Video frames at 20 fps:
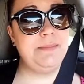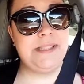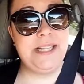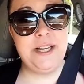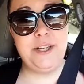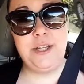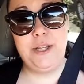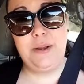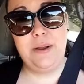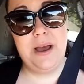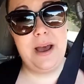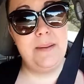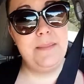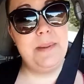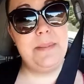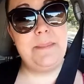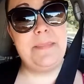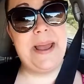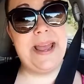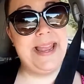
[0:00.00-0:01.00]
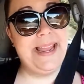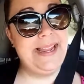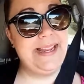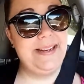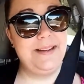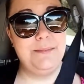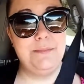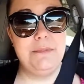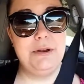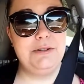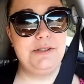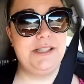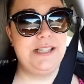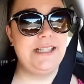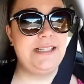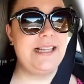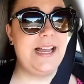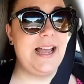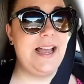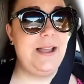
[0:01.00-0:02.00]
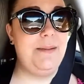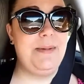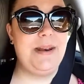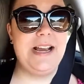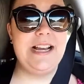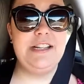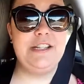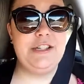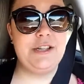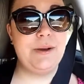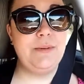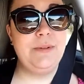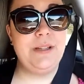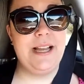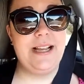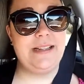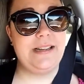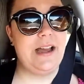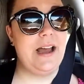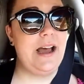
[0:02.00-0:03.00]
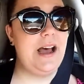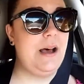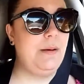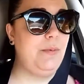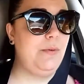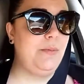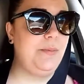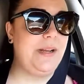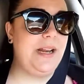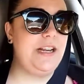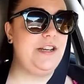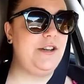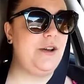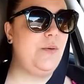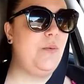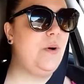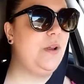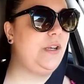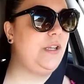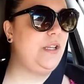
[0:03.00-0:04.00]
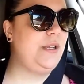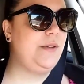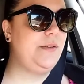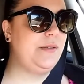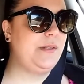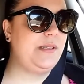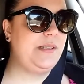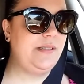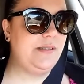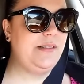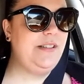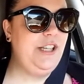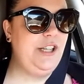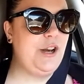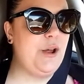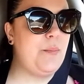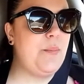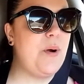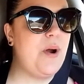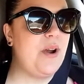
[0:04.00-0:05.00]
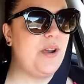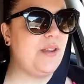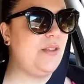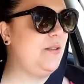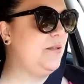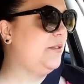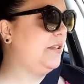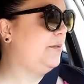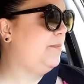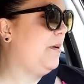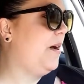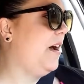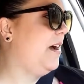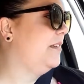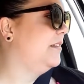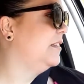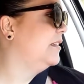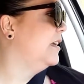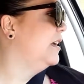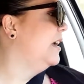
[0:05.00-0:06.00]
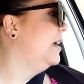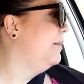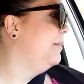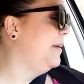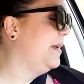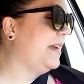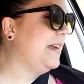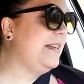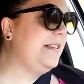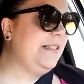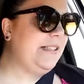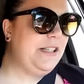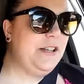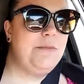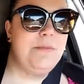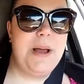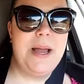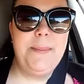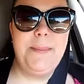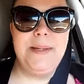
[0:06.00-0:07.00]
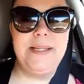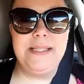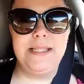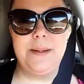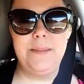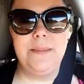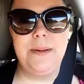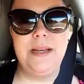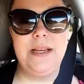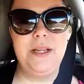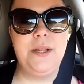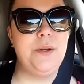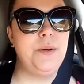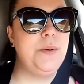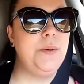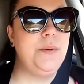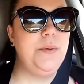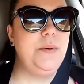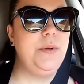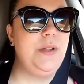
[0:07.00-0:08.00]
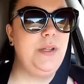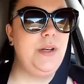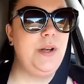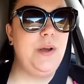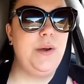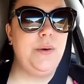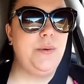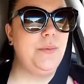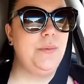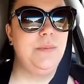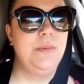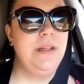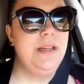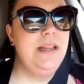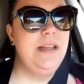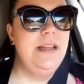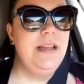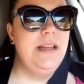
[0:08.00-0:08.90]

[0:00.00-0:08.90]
I'm telling you, I'm in pain most of the time, and I don't like to hobble, but I don't want to use, you know, park in those spots, because there might be somebody who, you know,